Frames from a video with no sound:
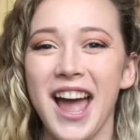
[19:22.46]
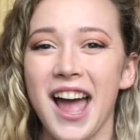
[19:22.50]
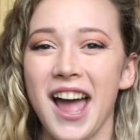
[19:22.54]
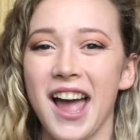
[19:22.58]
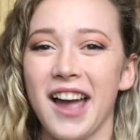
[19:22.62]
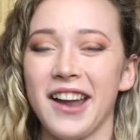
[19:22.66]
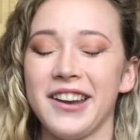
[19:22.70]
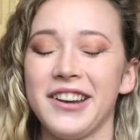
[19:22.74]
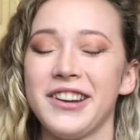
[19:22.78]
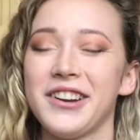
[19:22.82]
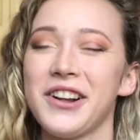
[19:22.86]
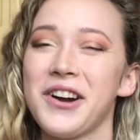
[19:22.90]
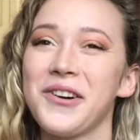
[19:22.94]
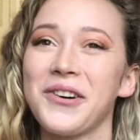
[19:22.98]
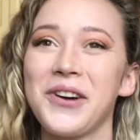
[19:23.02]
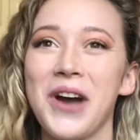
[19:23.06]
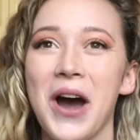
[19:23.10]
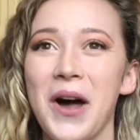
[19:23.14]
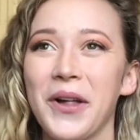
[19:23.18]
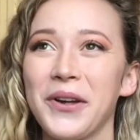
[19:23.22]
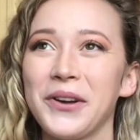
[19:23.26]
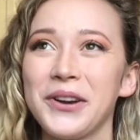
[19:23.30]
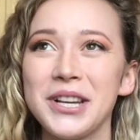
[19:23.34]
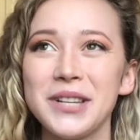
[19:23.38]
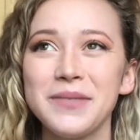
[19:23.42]
You know,
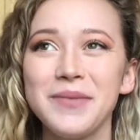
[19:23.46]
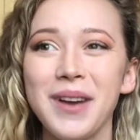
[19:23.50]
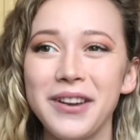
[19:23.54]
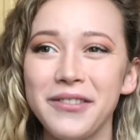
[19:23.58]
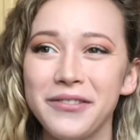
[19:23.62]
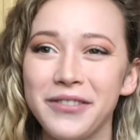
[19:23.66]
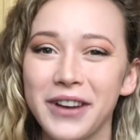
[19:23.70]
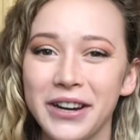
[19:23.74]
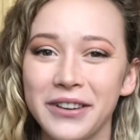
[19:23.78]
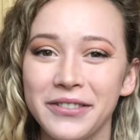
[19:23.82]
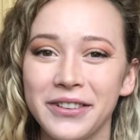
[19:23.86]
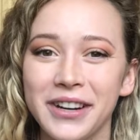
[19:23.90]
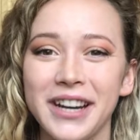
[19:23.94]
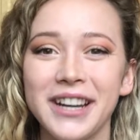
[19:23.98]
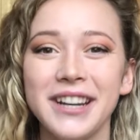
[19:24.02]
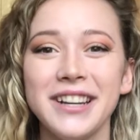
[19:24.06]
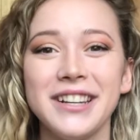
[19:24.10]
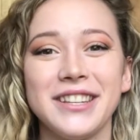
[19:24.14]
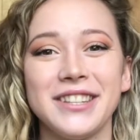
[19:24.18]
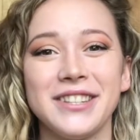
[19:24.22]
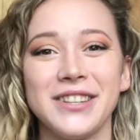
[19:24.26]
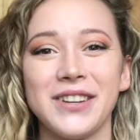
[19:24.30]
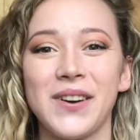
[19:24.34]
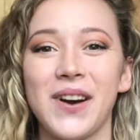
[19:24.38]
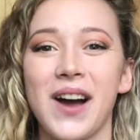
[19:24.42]
color is my favorite,
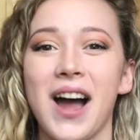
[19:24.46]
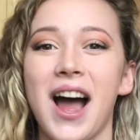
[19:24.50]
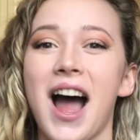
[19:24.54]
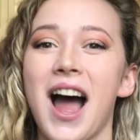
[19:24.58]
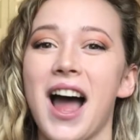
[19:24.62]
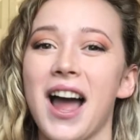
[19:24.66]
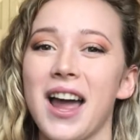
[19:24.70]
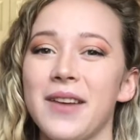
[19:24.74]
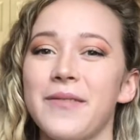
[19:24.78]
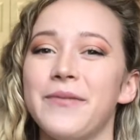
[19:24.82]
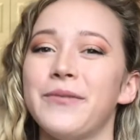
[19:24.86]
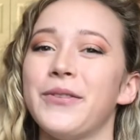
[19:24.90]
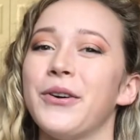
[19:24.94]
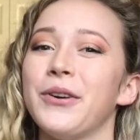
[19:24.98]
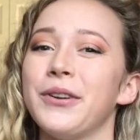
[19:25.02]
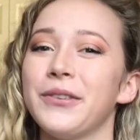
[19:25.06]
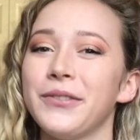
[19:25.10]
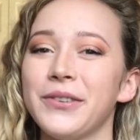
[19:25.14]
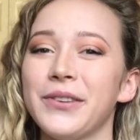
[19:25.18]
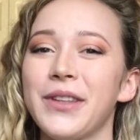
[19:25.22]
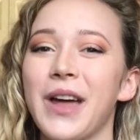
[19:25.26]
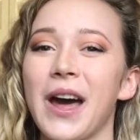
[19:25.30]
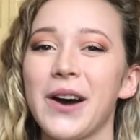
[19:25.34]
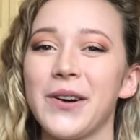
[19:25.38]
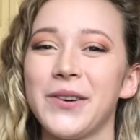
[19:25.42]
so I'm voting
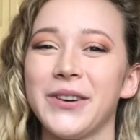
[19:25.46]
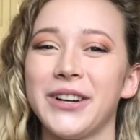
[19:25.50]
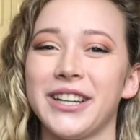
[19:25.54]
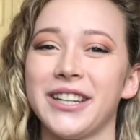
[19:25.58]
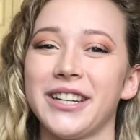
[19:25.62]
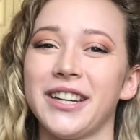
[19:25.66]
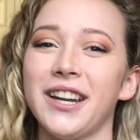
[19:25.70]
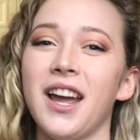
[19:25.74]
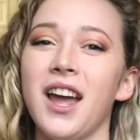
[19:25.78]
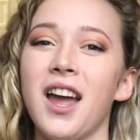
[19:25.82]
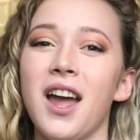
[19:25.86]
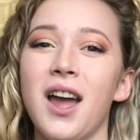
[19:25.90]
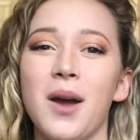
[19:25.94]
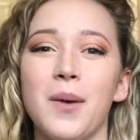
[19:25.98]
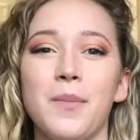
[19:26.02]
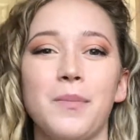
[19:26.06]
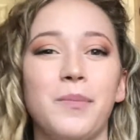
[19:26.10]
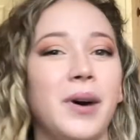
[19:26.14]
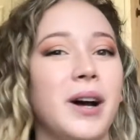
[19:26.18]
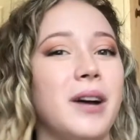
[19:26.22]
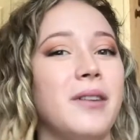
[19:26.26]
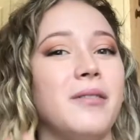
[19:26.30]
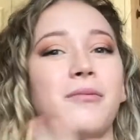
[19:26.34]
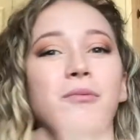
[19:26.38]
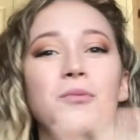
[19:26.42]
for that one.
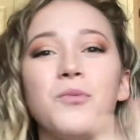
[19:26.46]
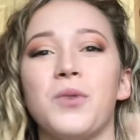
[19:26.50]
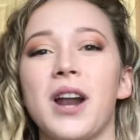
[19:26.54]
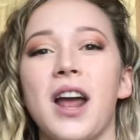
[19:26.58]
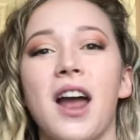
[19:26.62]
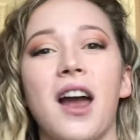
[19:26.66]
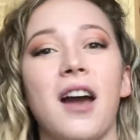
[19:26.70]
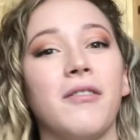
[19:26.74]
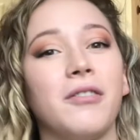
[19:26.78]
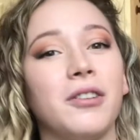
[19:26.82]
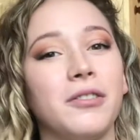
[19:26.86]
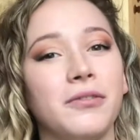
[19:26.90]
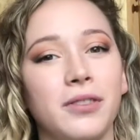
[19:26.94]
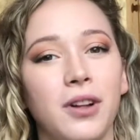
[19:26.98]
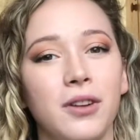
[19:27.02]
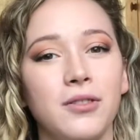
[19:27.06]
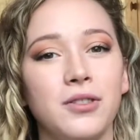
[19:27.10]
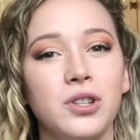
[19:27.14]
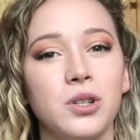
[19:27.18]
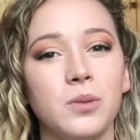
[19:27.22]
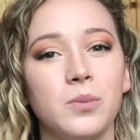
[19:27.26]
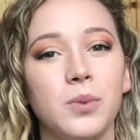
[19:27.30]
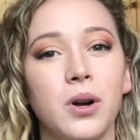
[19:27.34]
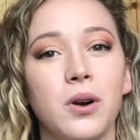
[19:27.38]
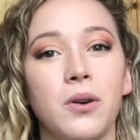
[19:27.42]
But whatever floats
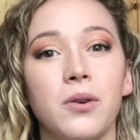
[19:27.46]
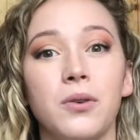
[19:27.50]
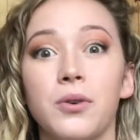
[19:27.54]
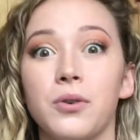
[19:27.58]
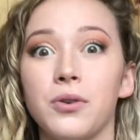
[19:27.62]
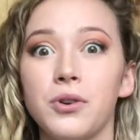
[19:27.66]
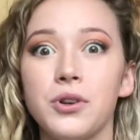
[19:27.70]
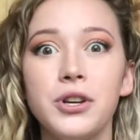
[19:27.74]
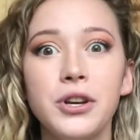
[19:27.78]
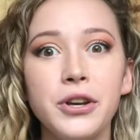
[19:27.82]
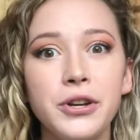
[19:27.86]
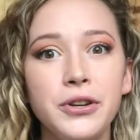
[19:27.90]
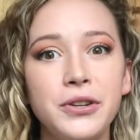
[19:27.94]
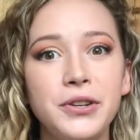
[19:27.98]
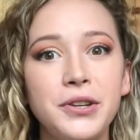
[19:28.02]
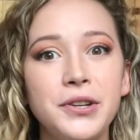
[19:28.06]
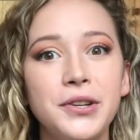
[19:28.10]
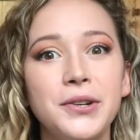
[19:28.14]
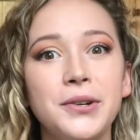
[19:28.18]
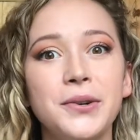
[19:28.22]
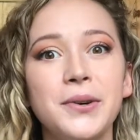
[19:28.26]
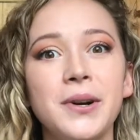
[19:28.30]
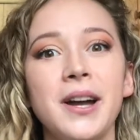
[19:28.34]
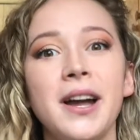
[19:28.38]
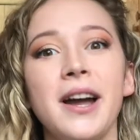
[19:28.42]
your boat. Or you can
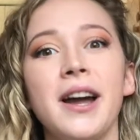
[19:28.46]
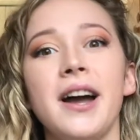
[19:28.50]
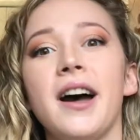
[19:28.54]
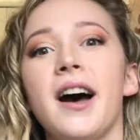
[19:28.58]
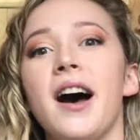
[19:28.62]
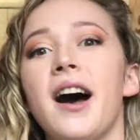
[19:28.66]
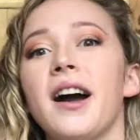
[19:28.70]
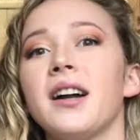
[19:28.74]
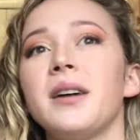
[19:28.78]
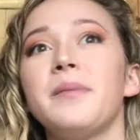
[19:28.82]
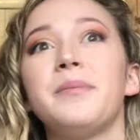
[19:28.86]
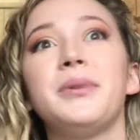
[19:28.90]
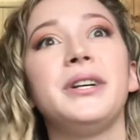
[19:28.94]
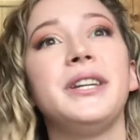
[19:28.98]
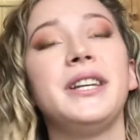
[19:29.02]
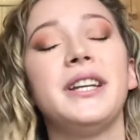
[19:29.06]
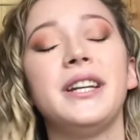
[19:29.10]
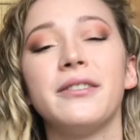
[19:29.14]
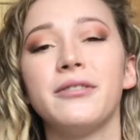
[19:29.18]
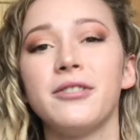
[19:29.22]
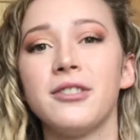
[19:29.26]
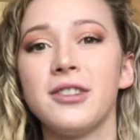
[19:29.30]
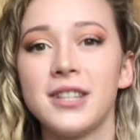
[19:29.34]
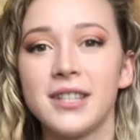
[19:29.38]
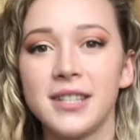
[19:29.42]
do a completely
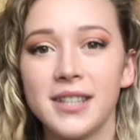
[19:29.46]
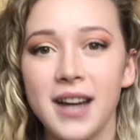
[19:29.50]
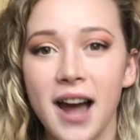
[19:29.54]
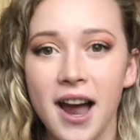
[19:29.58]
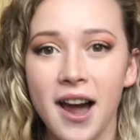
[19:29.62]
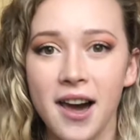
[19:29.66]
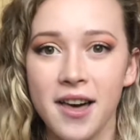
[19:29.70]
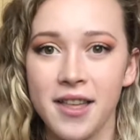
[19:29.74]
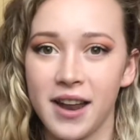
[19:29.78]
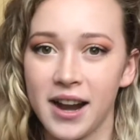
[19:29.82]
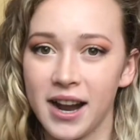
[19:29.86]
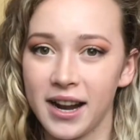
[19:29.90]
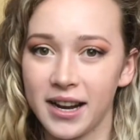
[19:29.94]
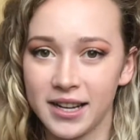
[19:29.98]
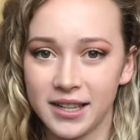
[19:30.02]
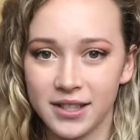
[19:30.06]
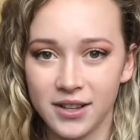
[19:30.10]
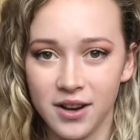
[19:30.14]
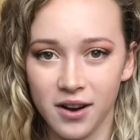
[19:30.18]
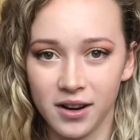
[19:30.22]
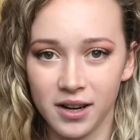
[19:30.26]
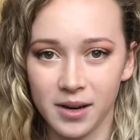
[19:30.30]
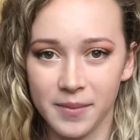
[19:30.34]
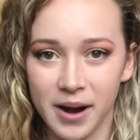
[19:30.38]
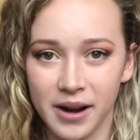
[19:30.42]
different style that I didn't
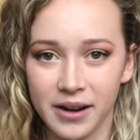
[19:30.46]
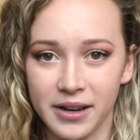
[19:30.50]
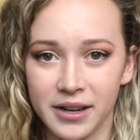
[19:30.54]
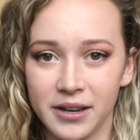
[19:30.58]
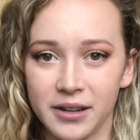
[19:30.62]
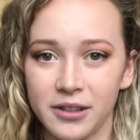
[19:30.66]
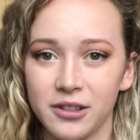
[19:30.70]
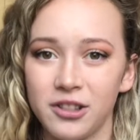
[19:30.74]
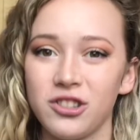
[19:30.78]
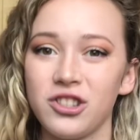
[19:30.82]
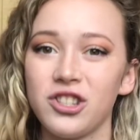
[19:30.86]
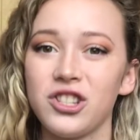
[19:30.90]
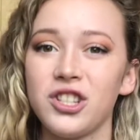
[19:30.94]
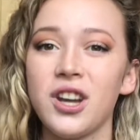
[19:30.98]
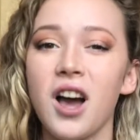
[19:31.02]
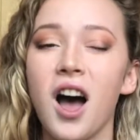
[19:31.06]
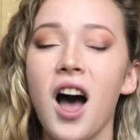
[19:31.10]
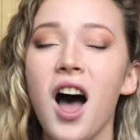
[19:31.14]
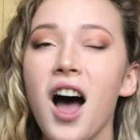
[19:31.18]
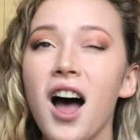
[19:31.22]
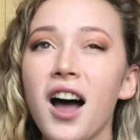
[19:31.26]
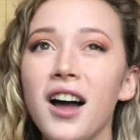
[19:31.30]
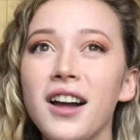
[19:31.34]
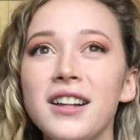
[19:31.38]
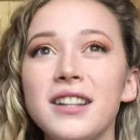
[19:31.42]
talk about here. There's
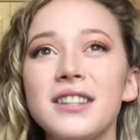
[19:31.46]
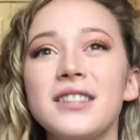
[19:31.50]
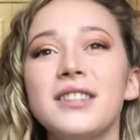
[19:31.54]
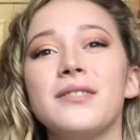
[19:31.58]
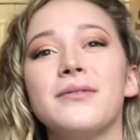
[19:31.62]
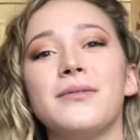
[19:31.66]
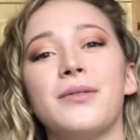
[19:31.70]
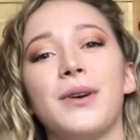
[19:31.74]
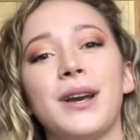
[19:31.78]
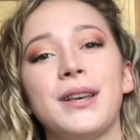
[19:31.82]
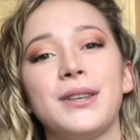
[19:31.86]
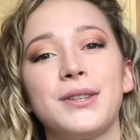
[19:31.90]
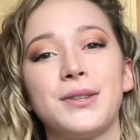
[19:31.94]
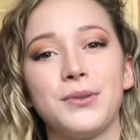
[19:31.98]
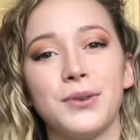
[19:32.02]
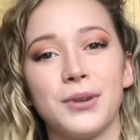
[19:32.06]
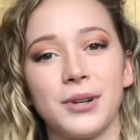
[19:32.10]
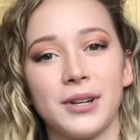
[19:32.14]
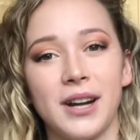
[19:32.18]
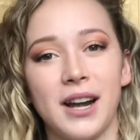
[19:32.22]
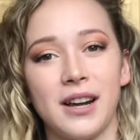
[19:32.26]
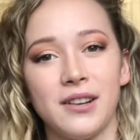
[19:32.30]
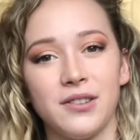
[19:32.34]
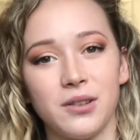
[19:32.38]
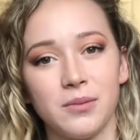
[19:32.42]
tons of ways to
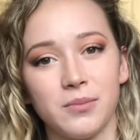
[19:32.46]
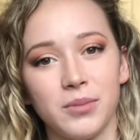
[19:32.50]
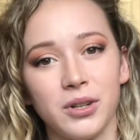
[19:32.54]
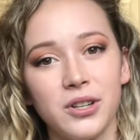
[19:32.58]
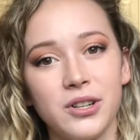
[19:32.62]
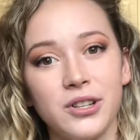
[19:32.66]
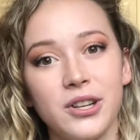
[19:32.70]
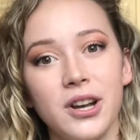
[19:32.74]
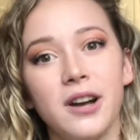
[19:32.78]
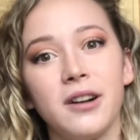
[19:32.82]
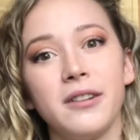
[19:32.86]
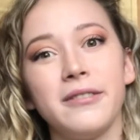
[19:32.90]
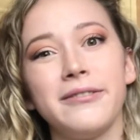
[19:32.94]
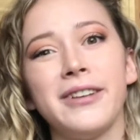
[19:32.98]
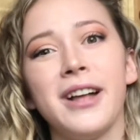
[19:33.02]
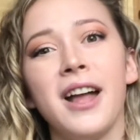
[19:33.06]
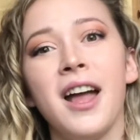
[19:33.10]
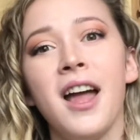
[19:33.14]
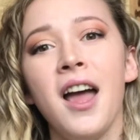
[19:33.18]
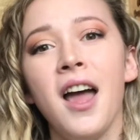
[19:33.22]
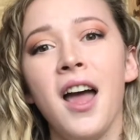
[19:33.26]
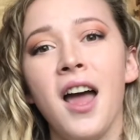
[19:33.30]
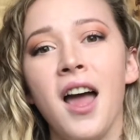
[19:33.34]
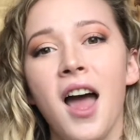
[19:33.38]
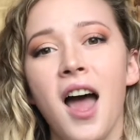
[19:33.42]
organize your bookshelf.
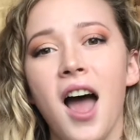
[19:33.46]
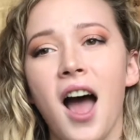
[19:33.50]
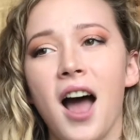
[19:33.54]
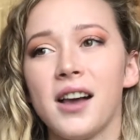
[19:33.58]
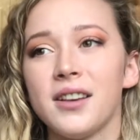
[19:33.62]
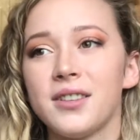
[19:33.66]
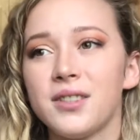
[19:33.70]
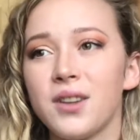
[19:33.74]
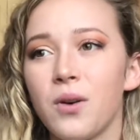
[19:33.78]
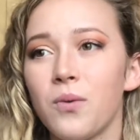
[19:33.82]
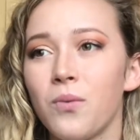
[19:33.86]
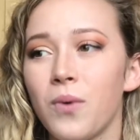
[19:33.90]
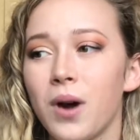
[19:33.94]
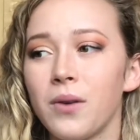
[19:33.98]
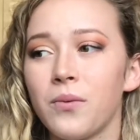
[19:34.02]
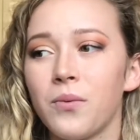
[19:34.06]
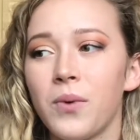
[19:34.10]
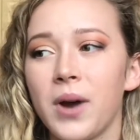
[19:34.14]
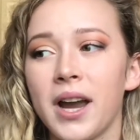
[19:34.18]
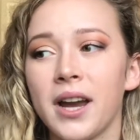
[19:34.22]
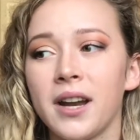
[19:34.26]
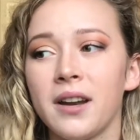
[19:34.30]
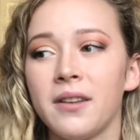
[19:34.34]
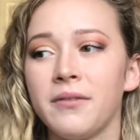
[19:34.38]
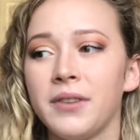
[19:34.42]
I saw one
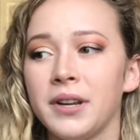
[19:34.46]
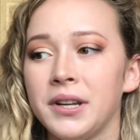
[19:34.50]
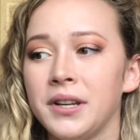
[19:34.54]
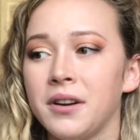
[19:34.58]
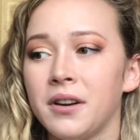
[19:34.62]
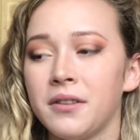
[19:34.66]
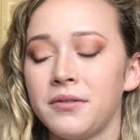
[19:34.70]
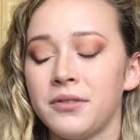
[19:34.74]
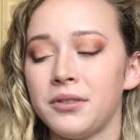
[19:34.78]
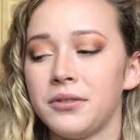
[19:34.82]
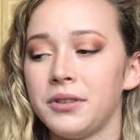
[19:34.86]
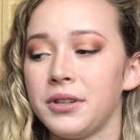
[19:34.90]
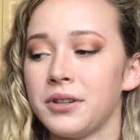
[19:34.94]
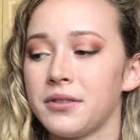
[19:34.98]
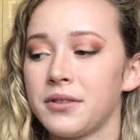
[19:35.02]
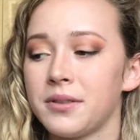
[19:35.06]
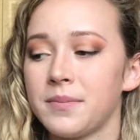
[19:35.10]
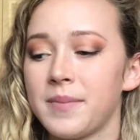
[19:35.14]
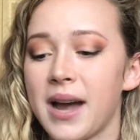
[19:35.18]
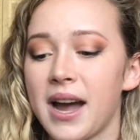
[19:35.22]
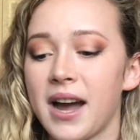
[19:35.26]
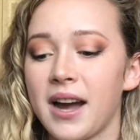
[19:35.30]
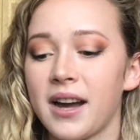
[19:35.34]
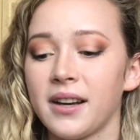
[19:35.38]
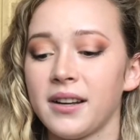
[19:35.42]
way in a video a few years
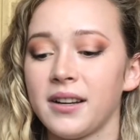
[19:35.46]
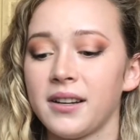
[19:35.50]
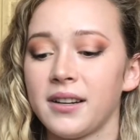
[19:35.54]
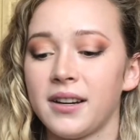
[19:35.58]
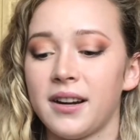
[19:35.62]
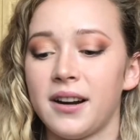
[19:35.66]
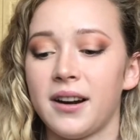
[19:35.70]
back